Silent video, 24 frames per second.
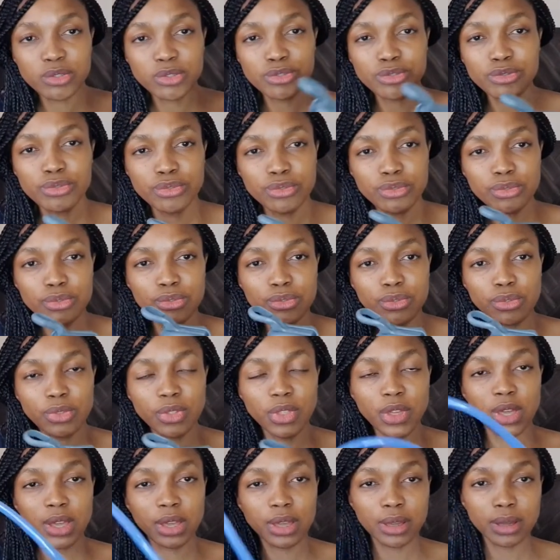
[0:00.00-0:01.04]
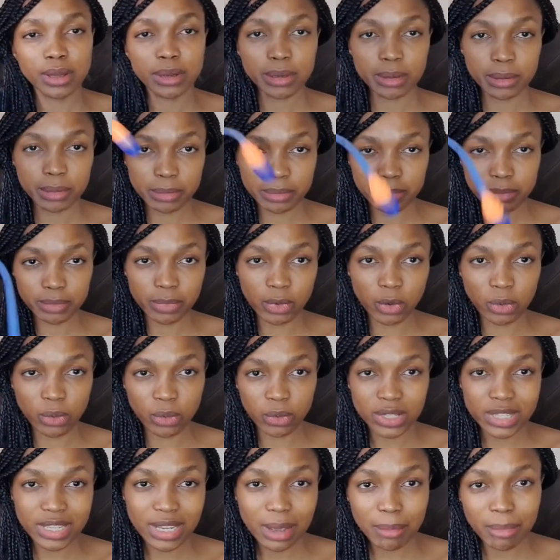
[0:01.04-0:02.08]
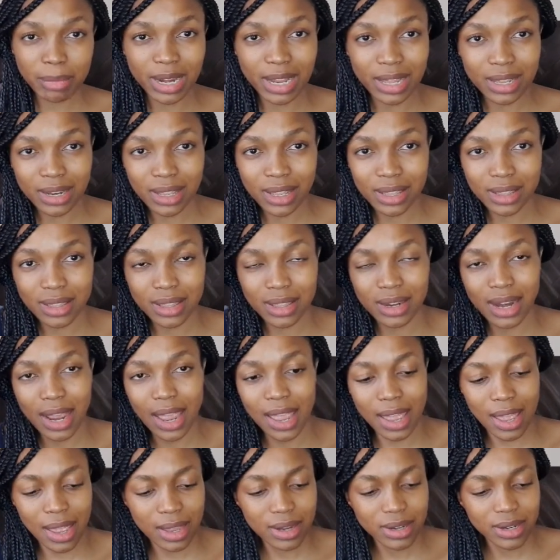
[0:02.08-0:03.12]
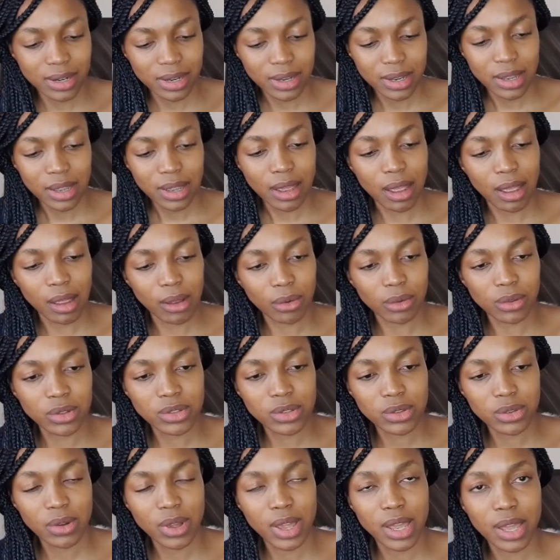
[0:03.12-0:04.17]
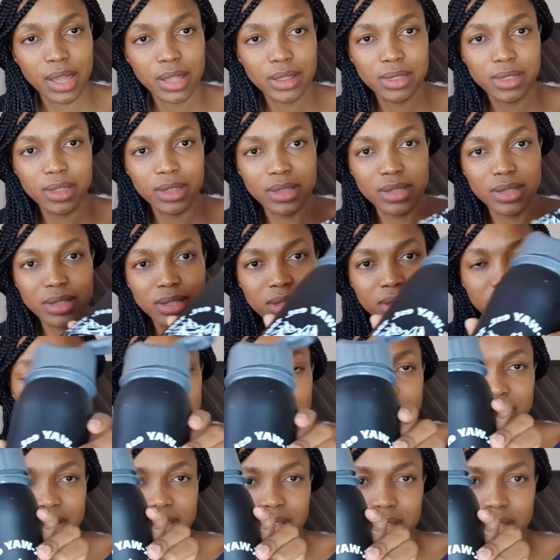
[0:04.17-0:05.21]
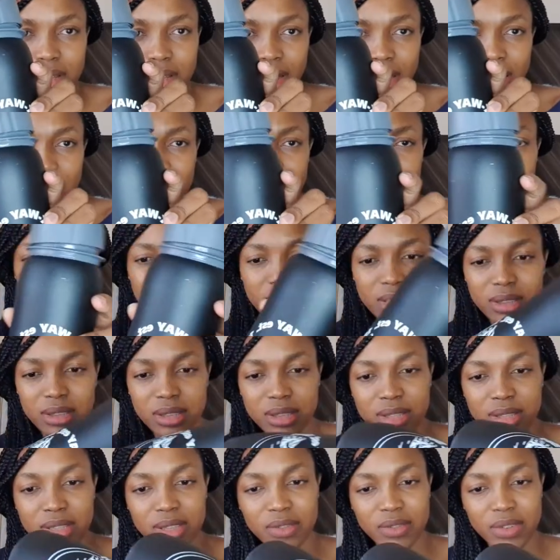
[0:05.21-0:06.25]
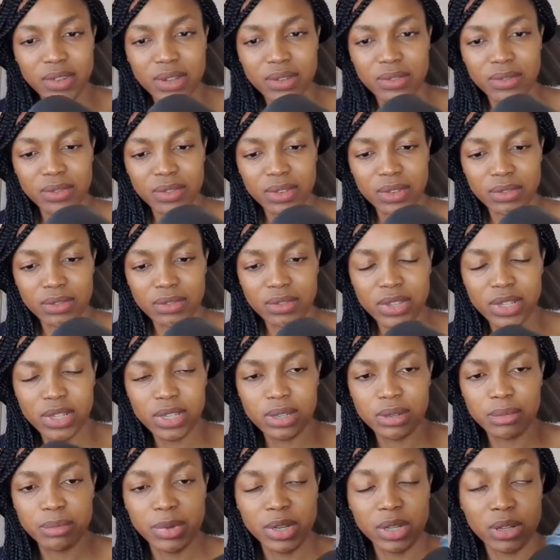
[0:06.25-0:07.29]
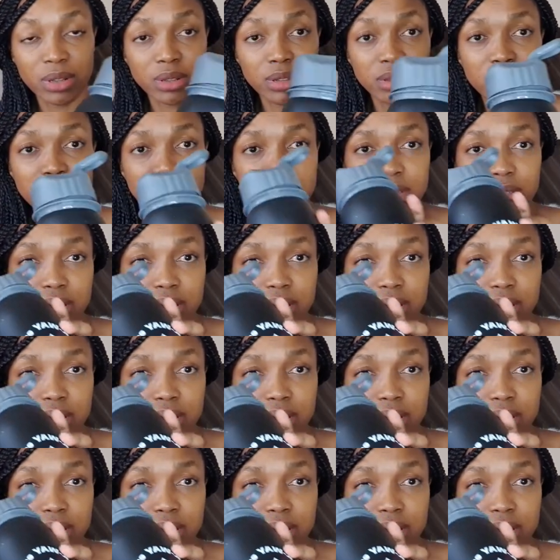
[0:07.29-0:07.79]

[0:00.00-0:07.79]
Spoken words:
to the water bladder that I had, I also had this, I think this is 750 ml